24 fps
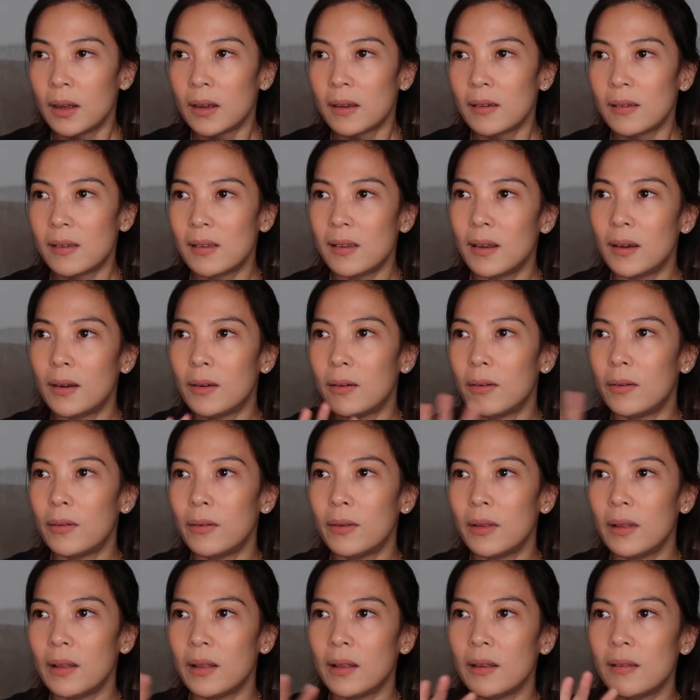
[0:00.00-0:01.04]
Because, you
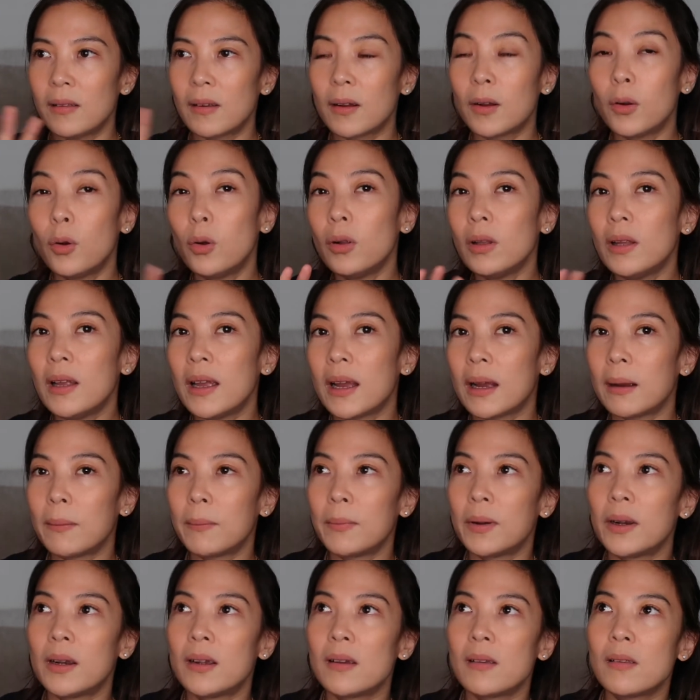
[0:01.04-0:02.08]
know, these are old
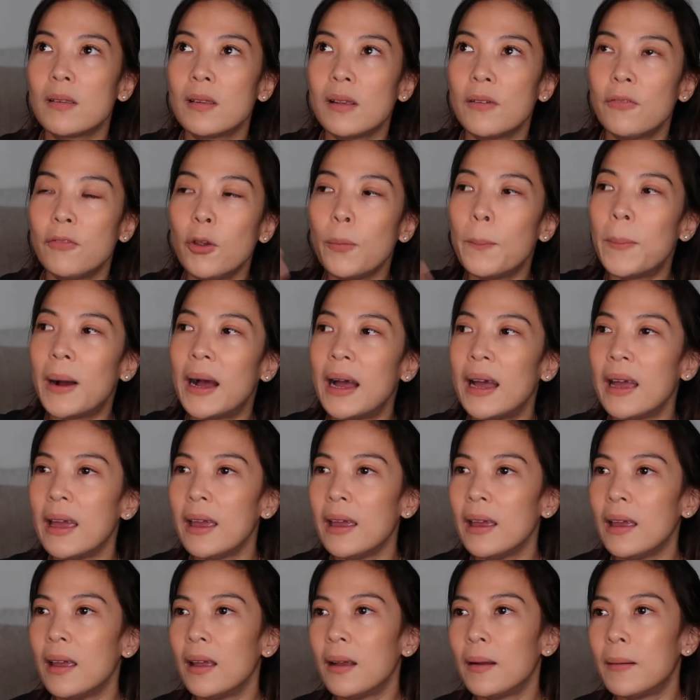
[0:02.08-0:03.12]
cameras. If you
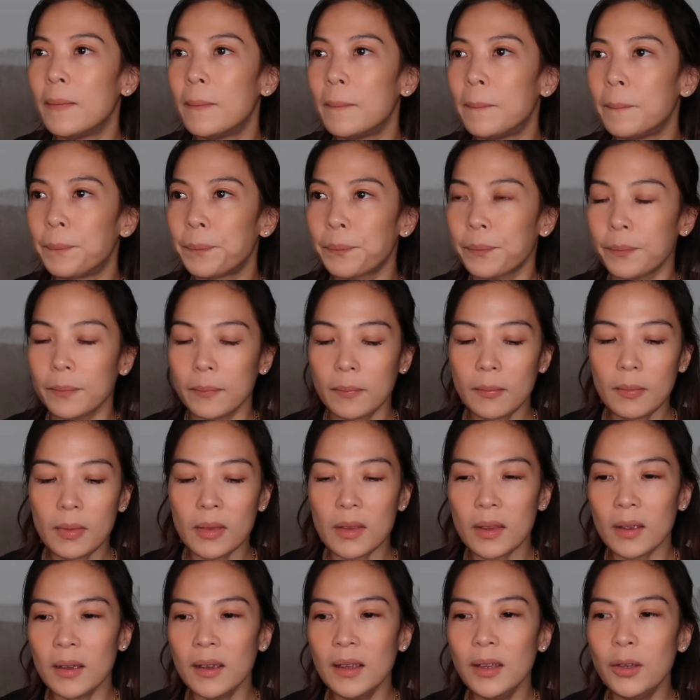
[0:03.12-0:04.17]
buy
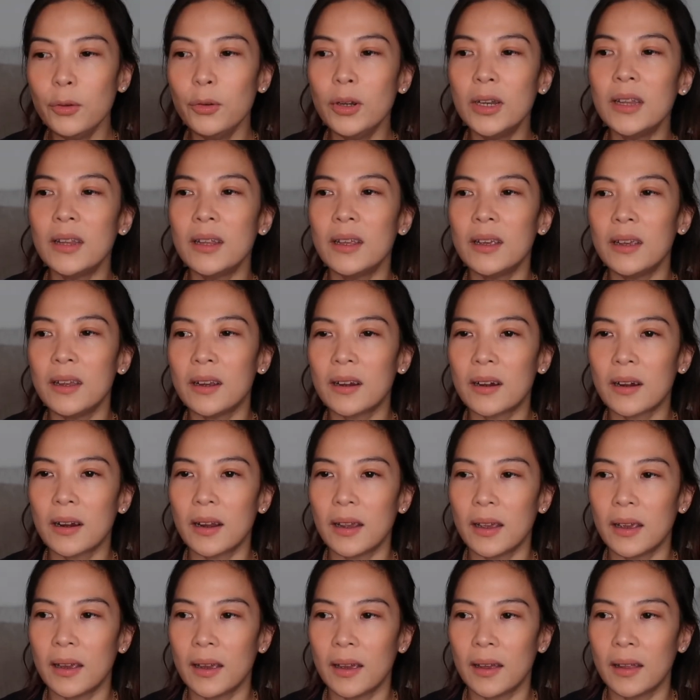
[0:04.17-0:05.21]
a unit here
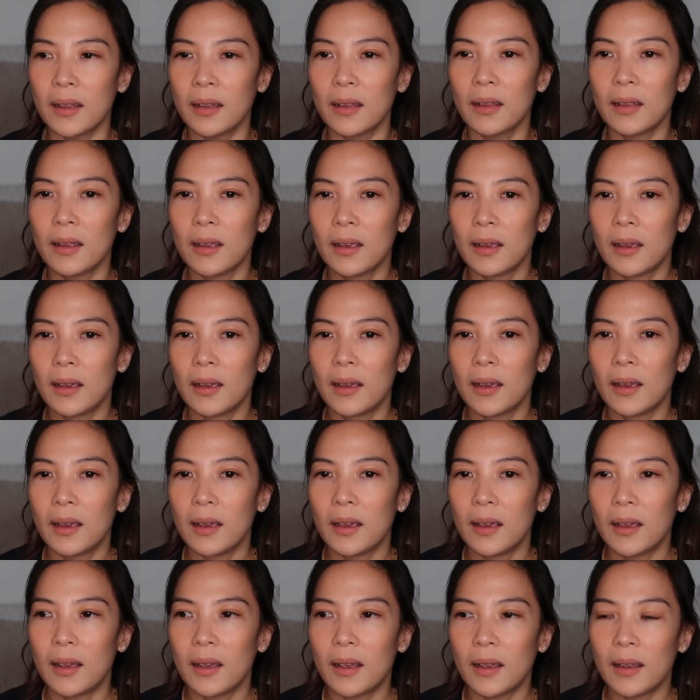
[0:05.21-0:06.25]
and,
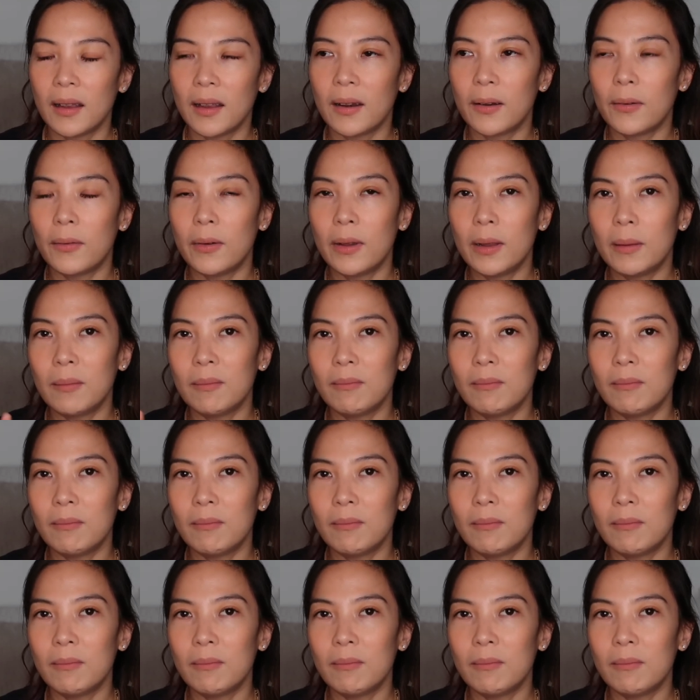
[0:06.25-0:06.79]
you know,